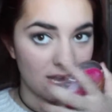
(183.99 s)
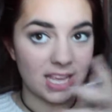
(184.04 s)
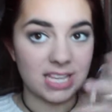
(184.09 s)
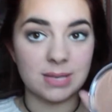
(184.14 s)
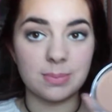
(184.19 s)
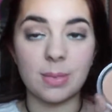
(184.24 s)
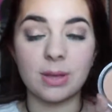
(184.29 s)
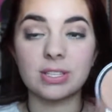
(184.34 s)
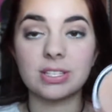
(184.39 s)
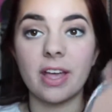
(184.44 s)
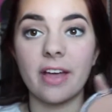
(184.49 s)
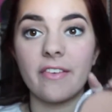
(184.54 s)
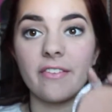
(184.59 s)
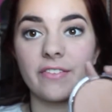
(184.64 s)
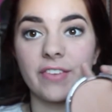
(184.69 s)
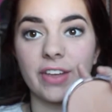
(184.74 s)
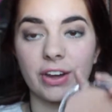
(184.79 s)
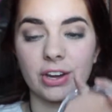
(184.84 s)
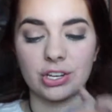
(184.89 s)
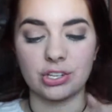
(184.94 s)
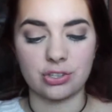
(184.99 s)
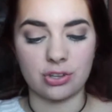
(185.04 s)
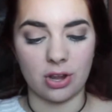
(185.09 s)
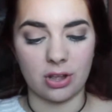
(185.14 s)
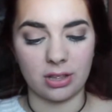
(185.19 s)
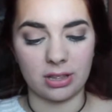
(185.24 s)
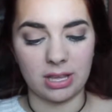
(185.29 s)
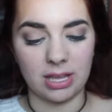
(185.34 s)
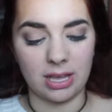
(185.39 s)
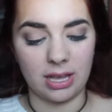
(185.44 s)
It smells very
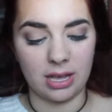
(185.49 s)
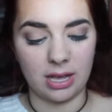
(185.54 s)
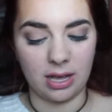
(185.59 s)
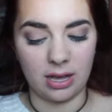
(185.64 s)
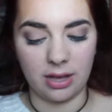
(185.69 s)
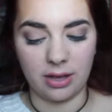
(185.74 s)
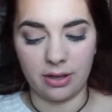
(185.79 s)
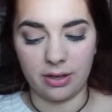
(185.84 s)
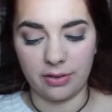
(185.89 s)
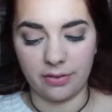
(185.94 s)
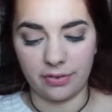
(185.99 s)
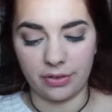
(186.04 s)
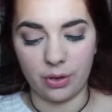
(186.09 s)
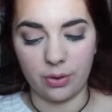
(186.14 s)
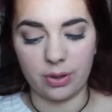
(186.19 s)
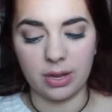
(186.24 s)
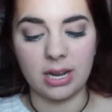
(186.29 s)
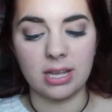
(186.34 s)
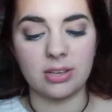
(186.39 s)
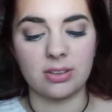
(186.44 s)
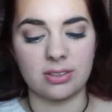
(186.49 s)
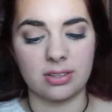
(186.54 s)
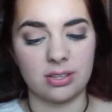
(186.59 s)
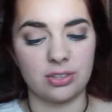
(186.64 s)
strongly of coconut.